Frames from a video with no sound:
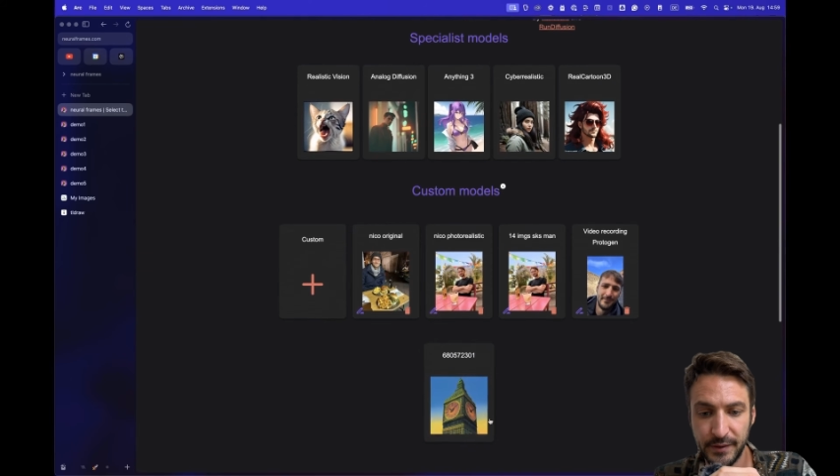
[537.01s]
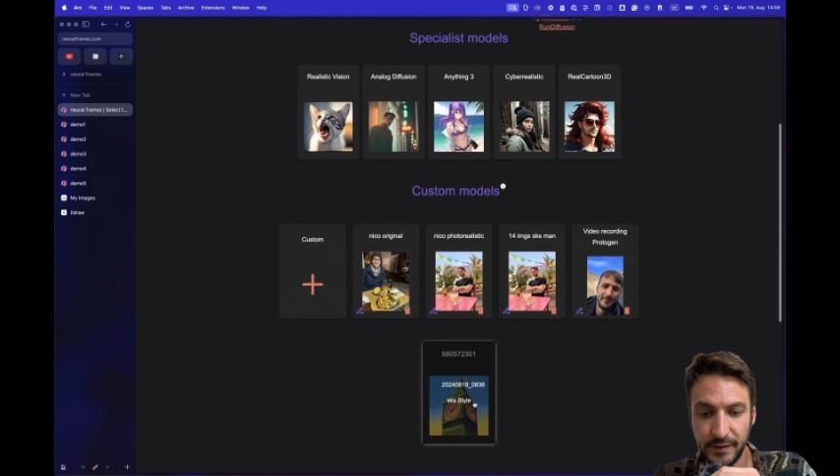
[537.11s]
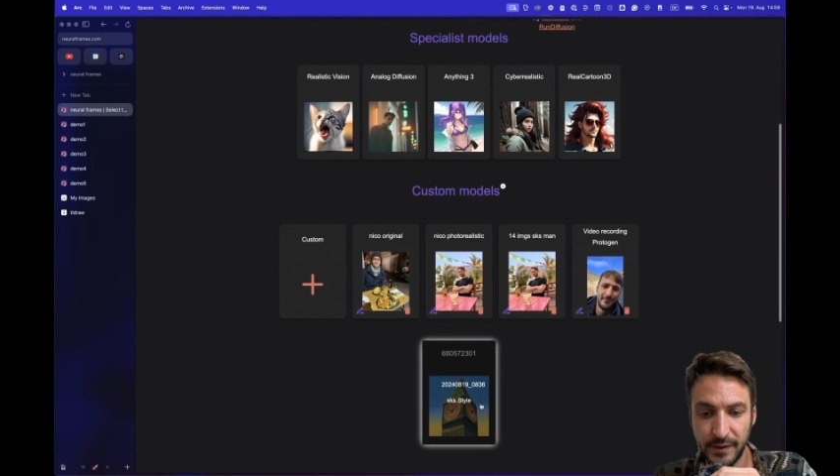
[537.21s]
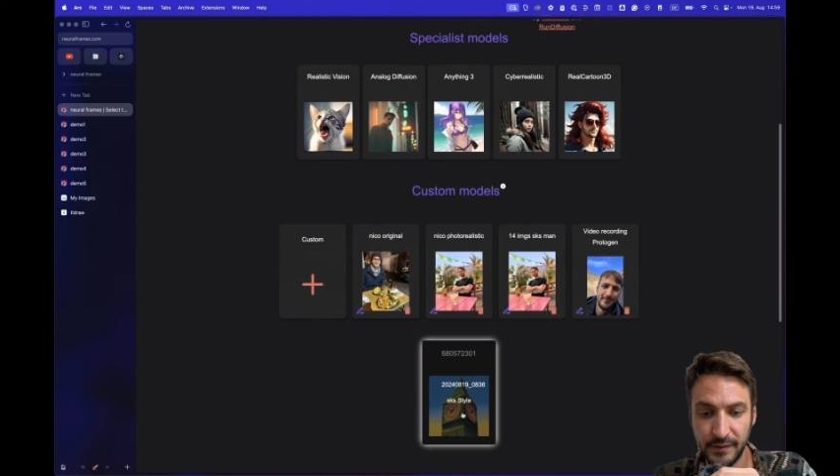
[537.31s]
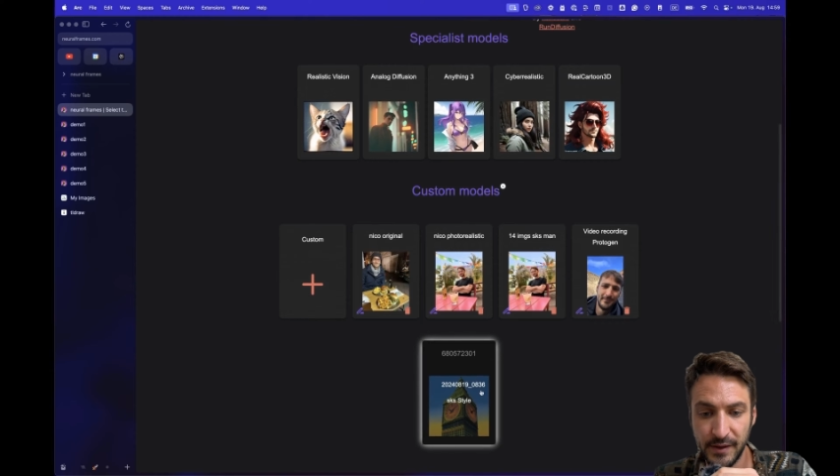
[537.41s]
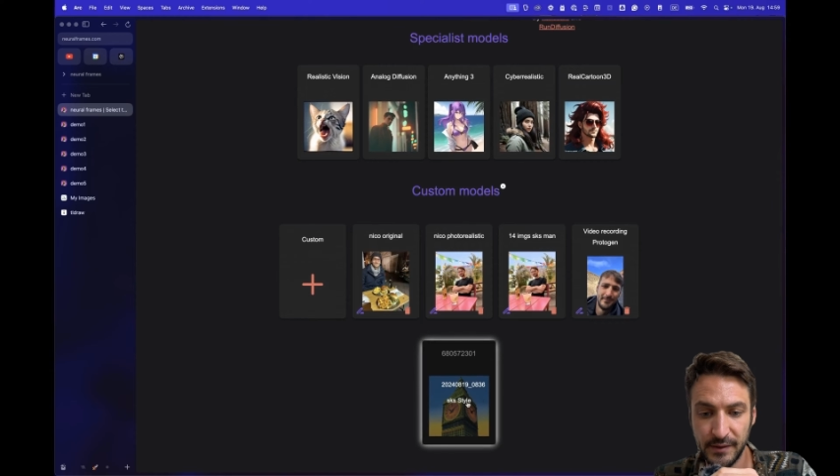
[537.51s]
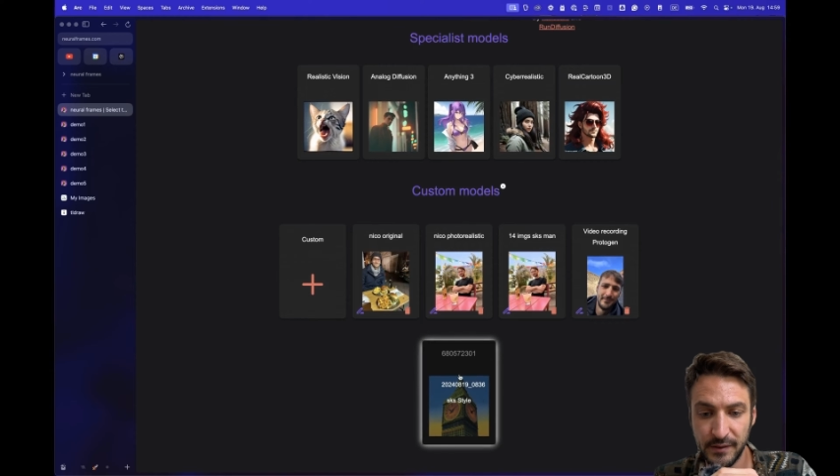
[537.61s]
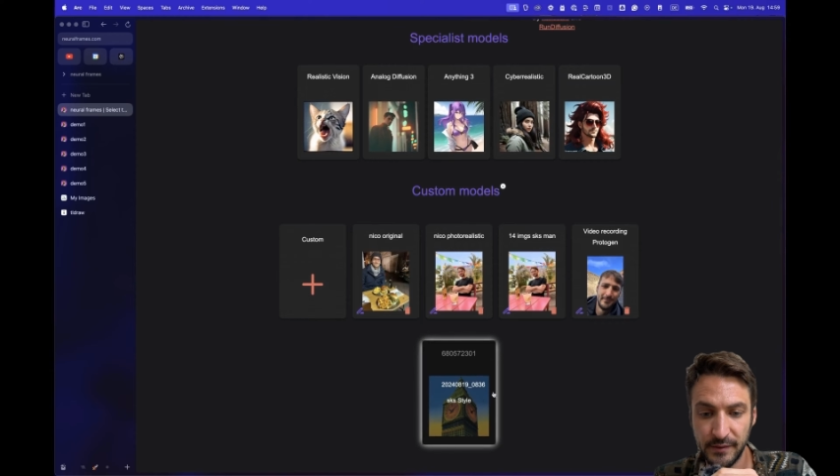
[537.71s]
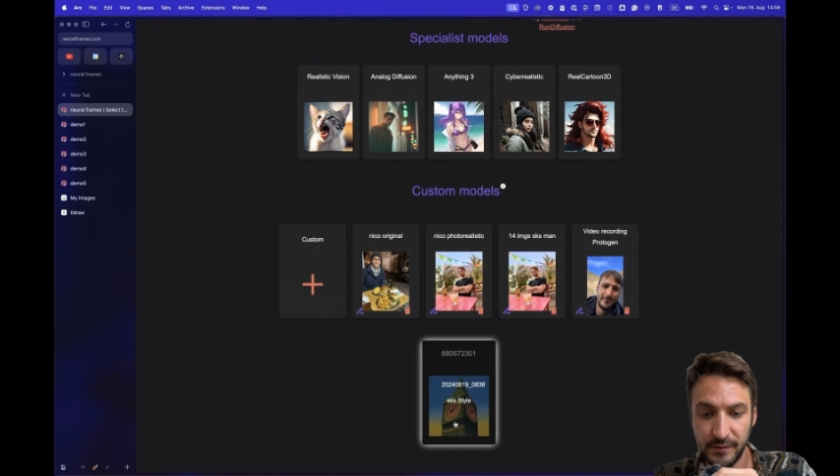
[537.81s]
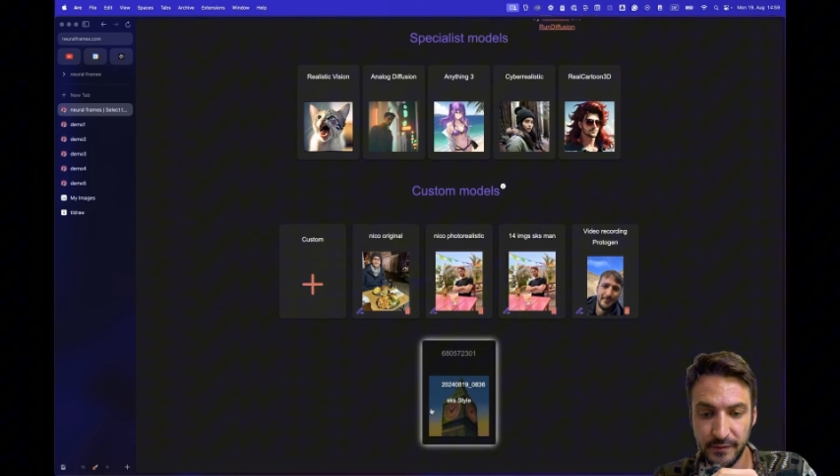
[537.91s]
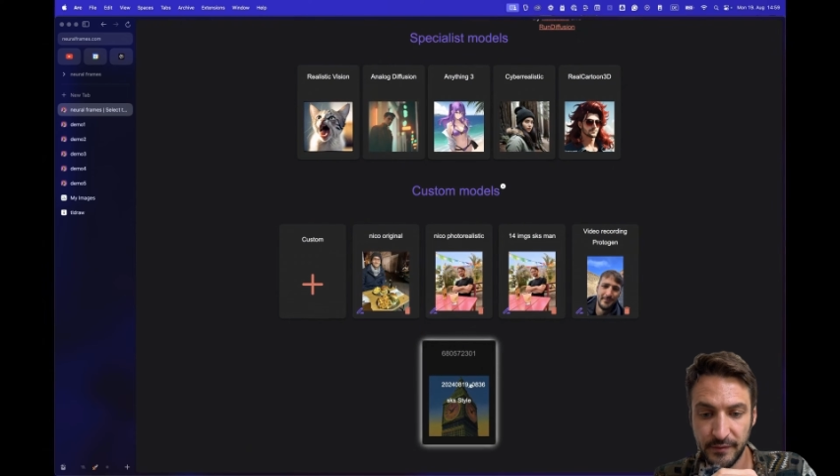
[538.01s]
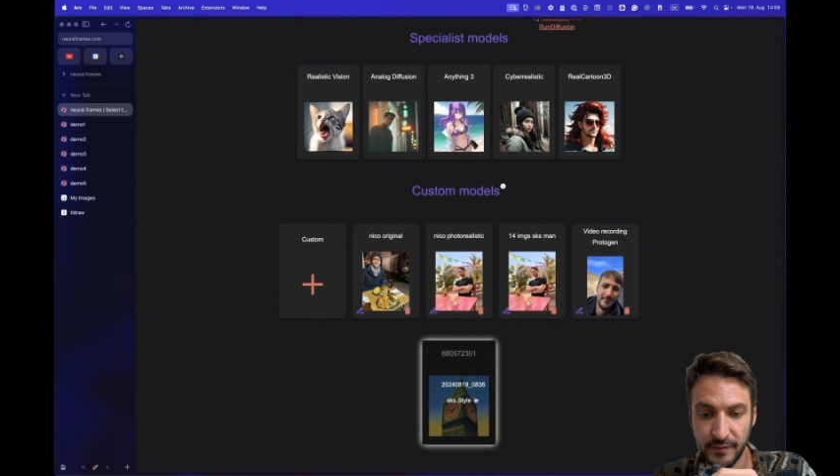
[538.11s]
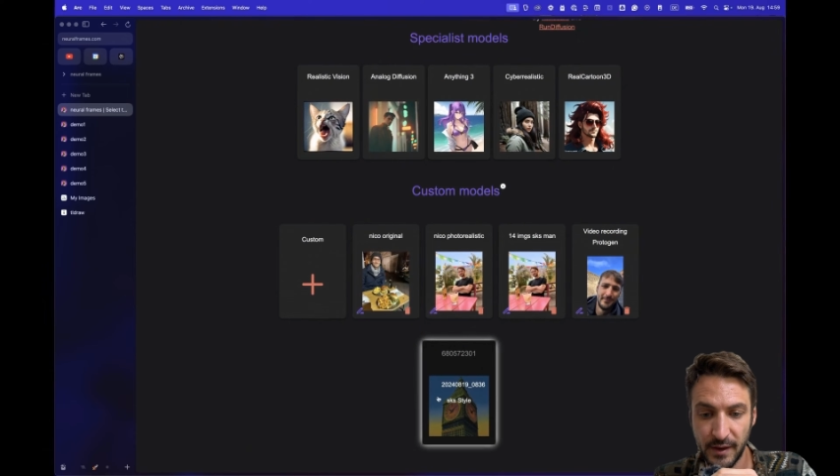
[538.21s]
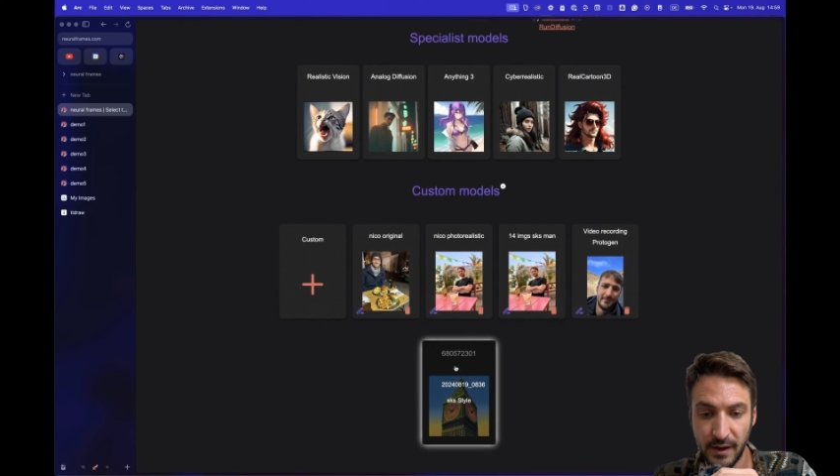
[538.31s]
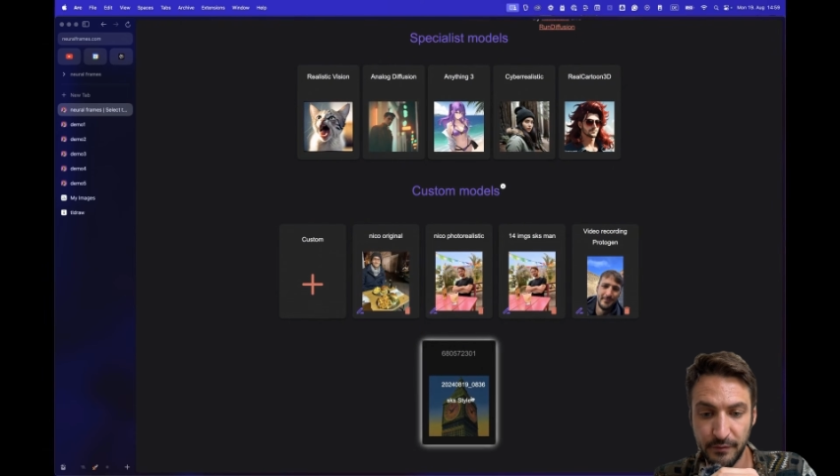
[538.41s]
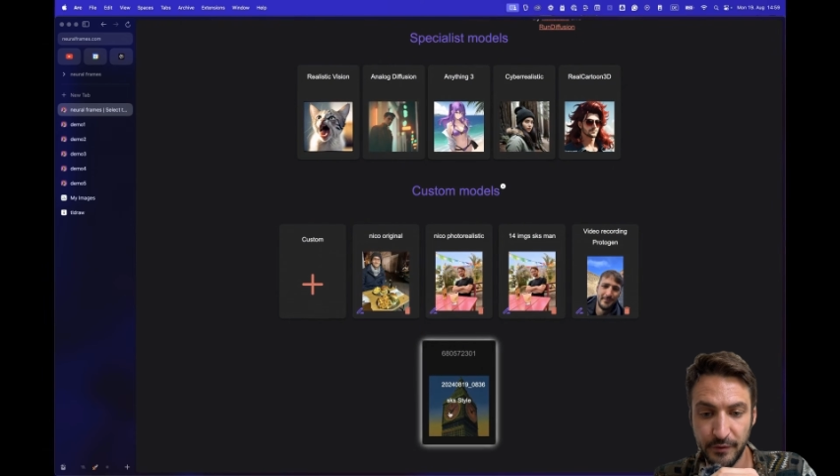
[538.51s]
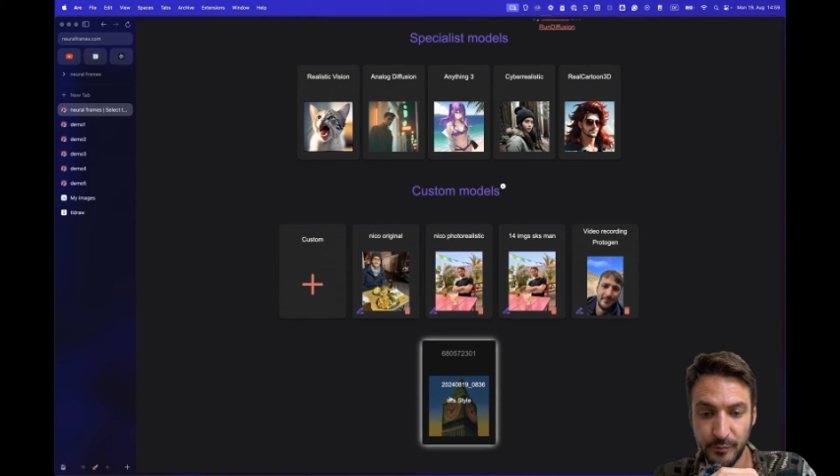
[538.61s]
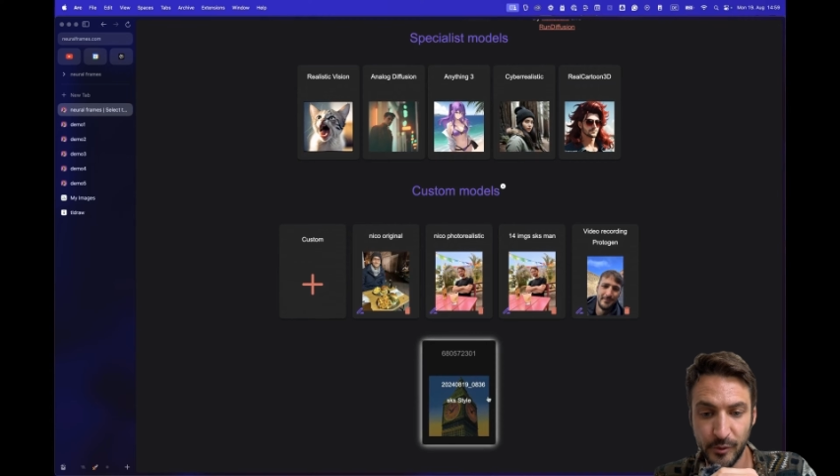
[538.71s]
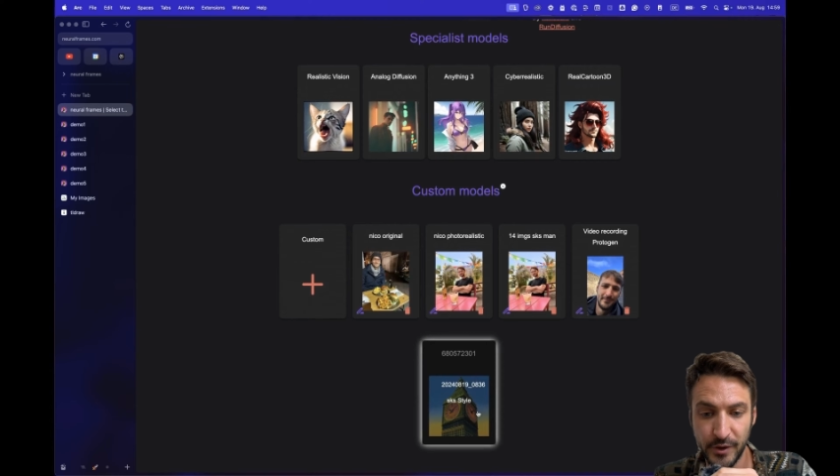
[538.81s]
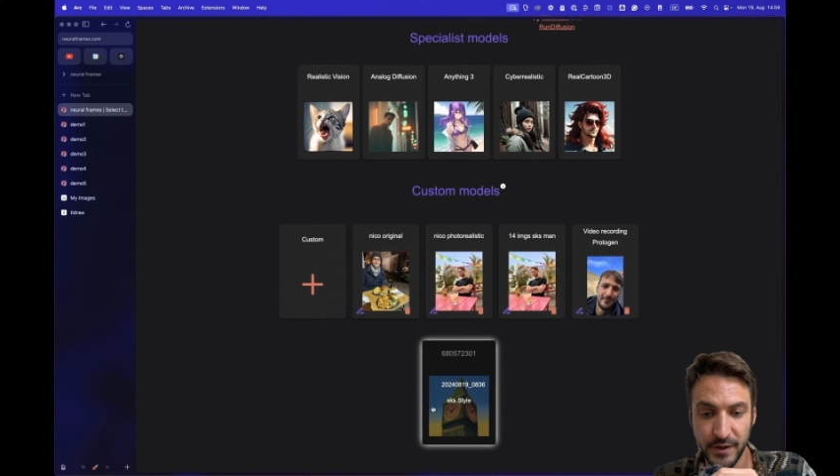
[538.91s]
and then I have
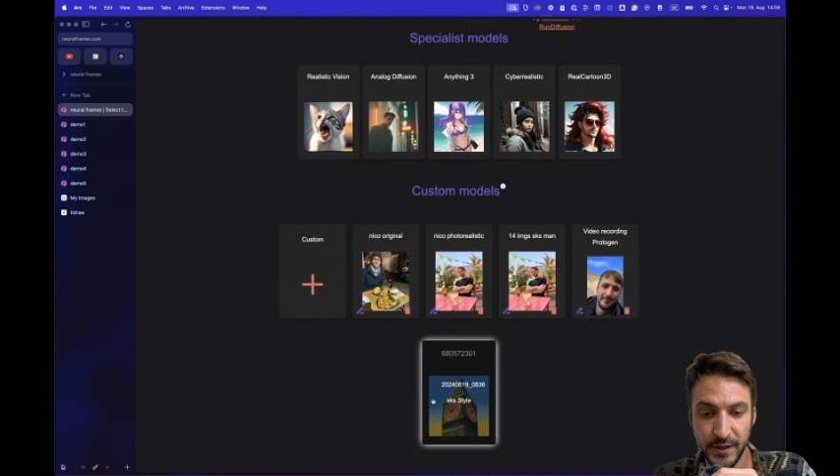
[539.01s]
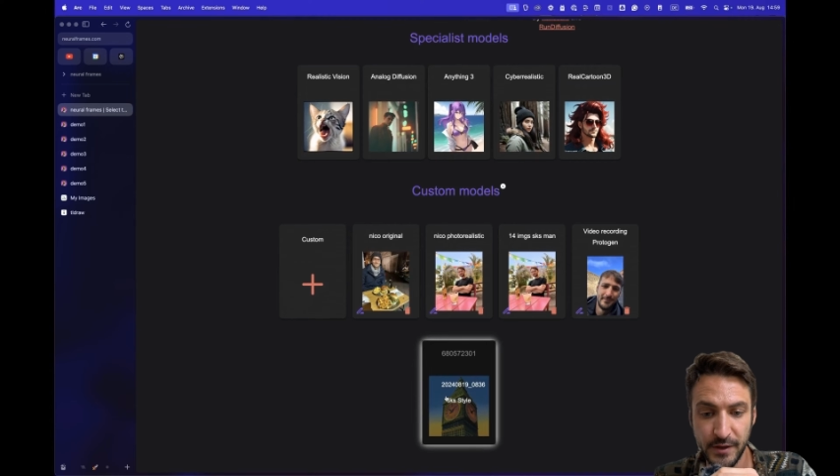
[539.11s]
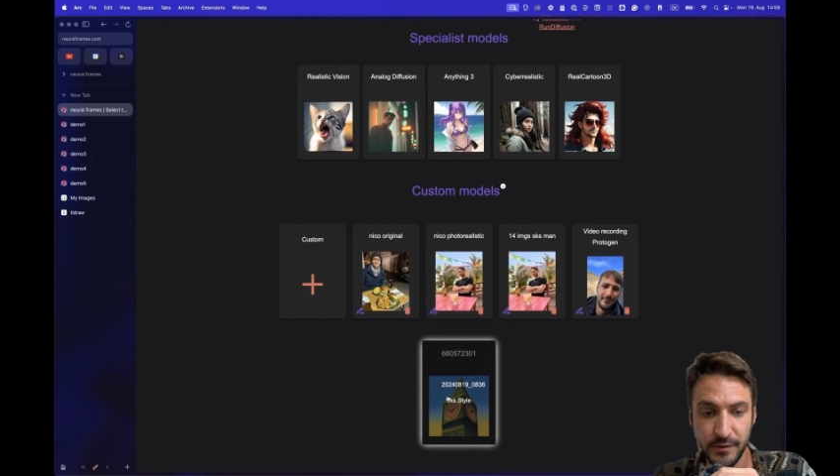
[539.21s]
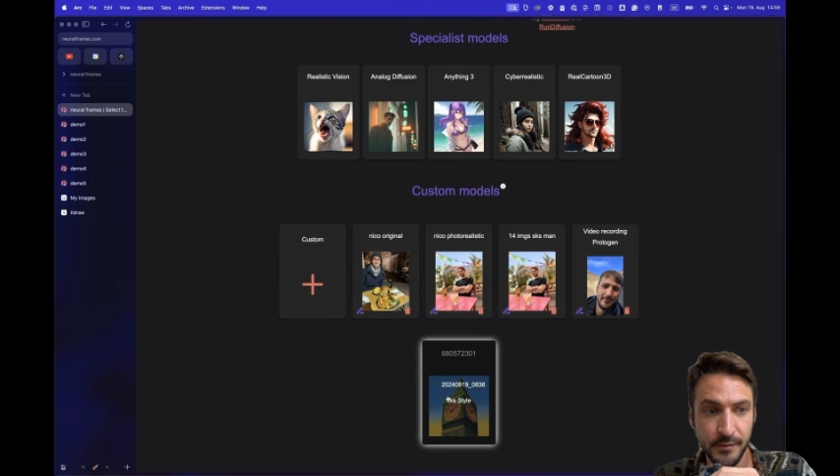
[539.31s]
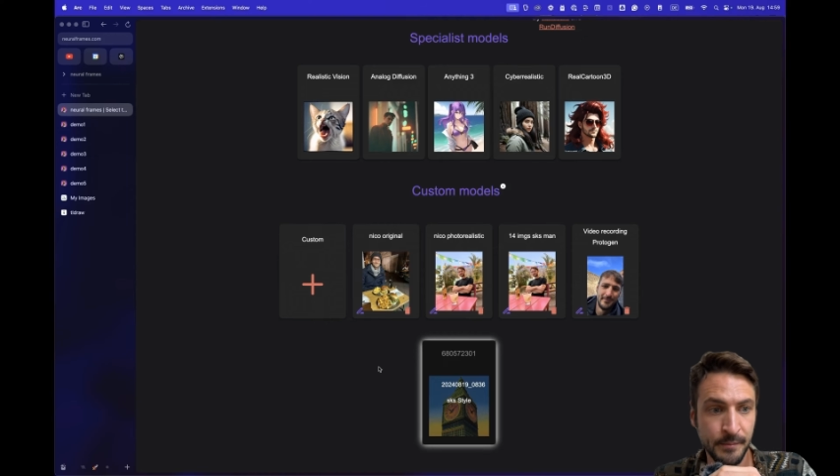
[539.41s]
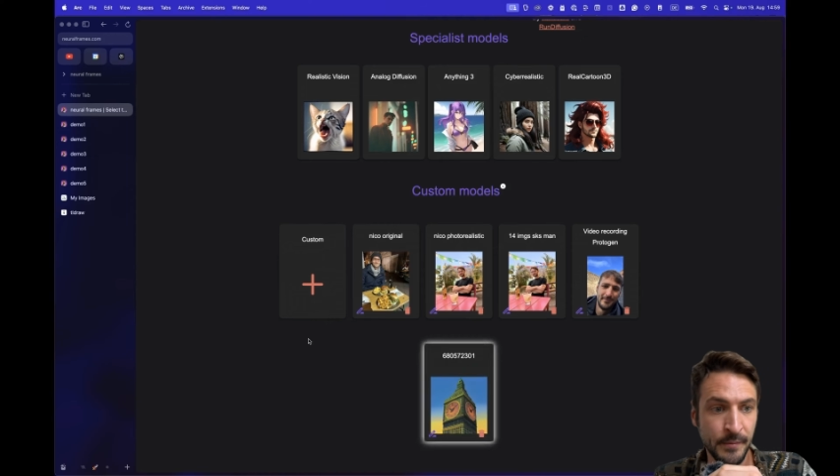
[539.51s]
this model here.